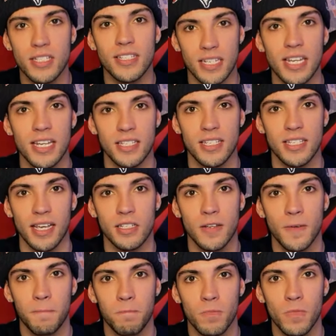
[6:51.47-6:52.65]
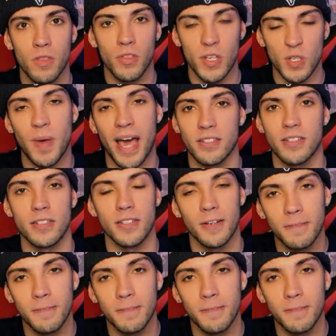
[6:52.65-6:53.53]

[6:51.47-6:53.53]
statistics this past season.